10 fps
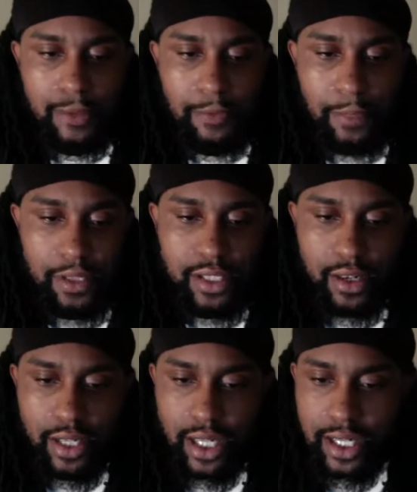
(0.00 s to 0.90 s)

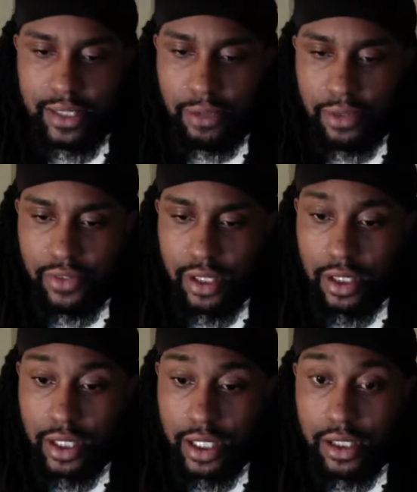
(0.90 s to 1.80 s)
Sorry guys, I'm over here
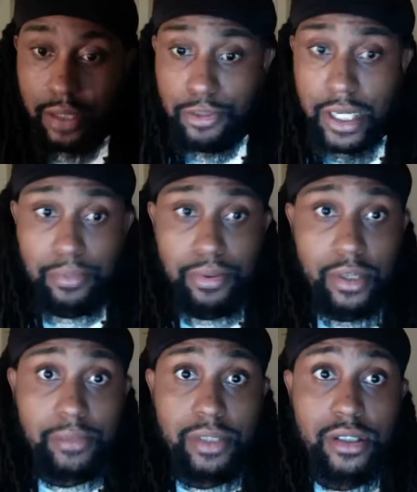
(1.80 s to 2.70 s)
looking. I'm trying to pull
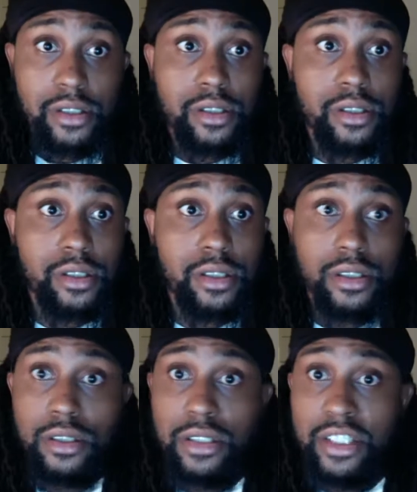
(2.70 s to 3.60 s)
up these
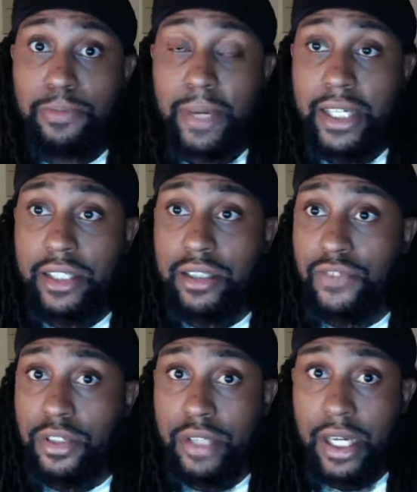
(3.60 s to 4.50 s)
pages for
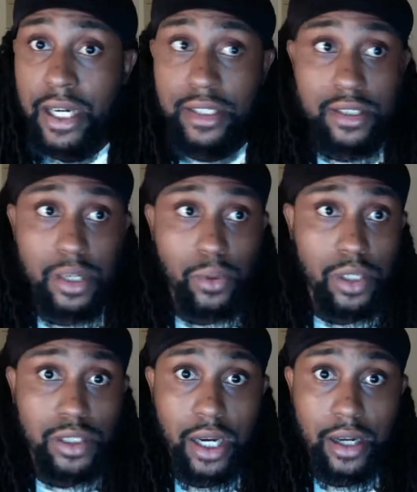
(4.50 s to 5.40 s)
you guys because I want
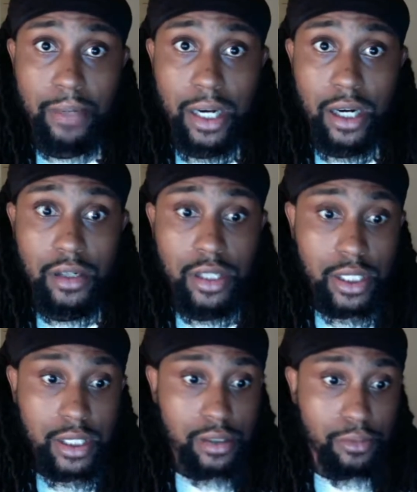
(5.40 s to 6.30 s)
to talk about
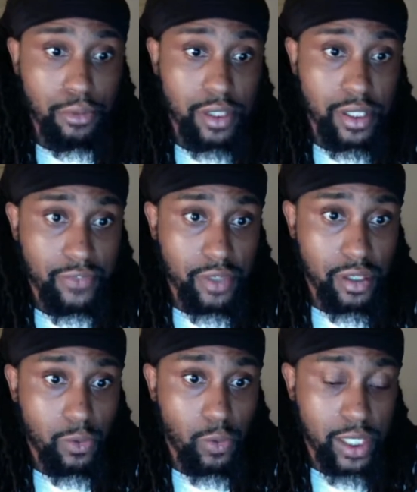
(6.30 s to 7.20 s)
some more different
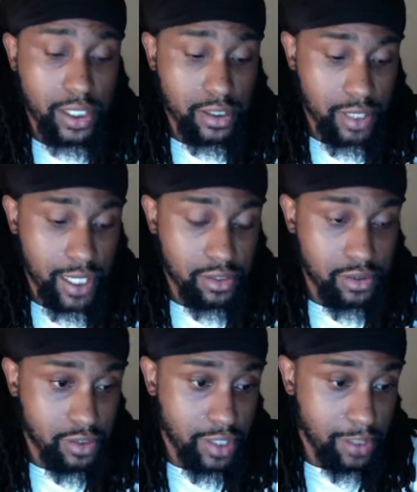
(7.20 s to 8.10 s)
ways on how you can
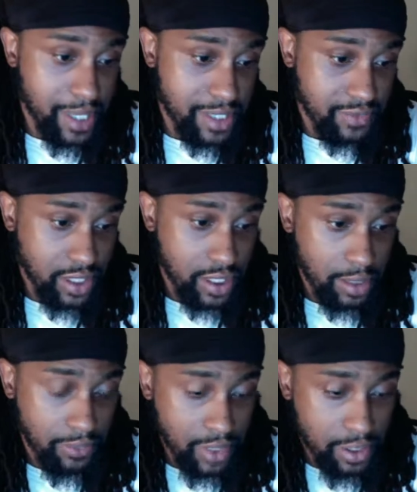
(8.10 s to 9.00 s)
create passive
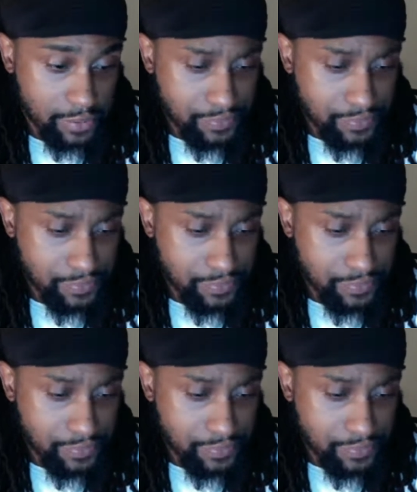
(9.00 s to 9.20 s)
income flow.